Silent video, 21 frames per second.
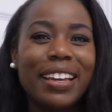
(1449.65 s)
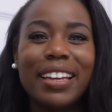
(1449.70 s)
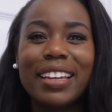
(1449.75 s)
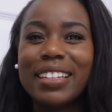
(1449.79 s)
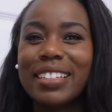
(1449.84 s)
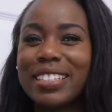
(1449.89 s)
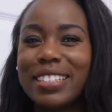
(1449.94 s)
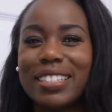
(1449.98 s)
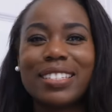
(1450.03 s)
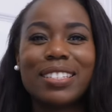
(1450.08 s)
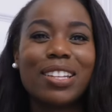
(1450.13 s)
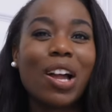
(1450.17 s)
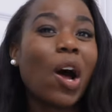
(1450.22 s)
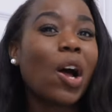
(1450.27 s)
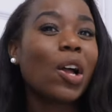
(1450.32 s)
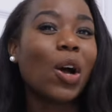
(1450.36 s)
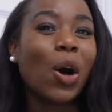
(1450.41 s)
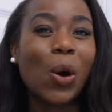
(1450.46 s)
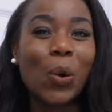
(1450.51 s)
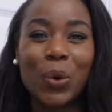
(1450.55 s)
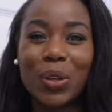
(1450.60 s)
It's just
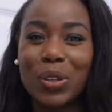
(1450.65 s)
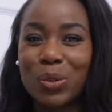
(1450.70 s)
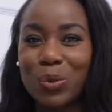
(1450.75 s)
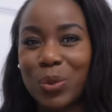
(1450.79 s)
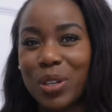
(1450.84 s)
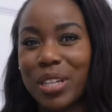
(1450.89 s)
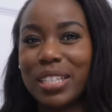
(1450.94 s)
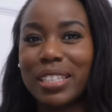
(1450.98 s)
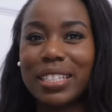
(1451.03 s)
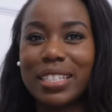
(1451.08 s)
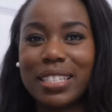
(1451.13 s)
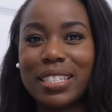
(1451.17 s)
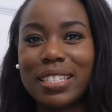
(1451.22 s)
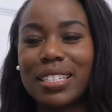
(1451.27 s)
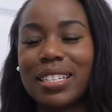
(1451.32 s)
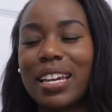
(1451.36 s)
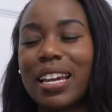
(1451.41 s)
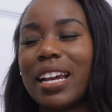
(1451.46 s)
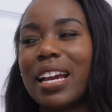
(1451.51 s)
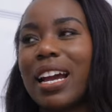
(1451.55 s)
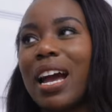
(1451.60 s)
not always
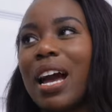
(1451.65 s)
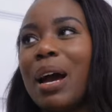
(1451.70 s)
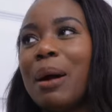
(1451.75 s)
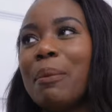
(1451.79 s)
realistic,